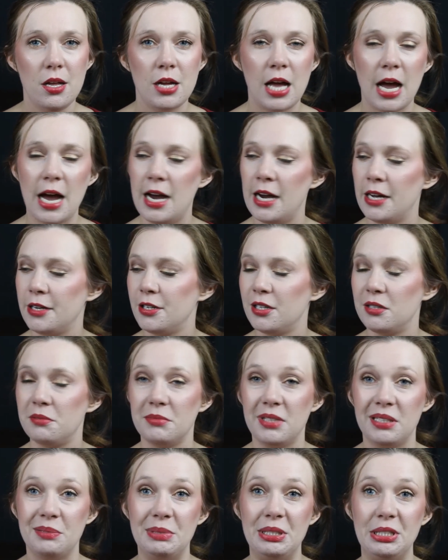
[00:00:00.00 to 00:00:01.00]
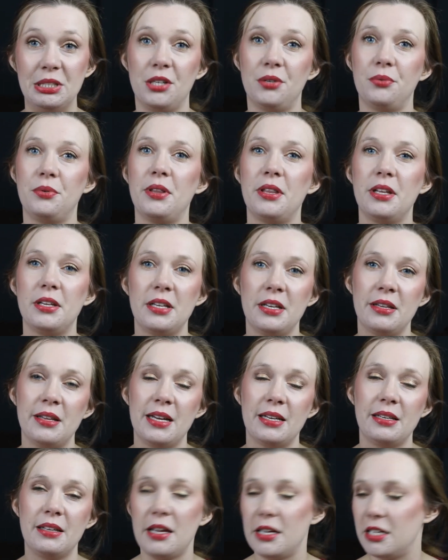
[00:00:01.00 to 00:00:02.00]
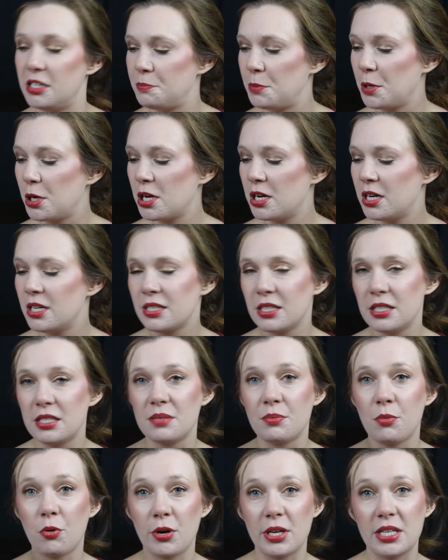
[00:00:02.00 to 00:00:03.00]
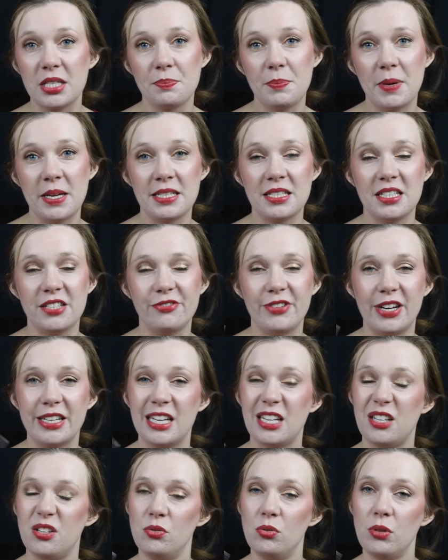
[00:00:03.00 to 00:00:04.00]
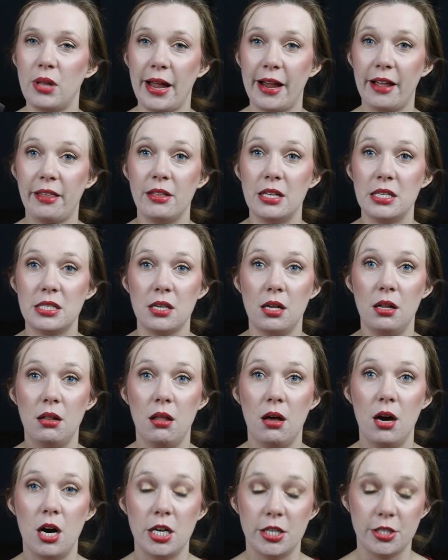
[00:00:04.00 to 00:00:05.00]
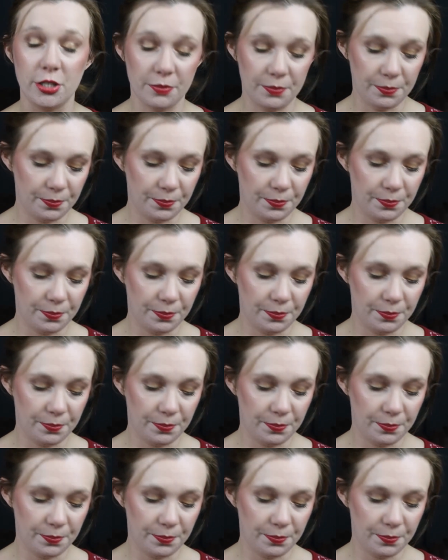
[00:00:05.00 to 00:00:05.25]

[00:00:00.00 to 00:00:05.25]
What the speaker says: and then be done with it in that case, because it's more expensive and I do like this a lot.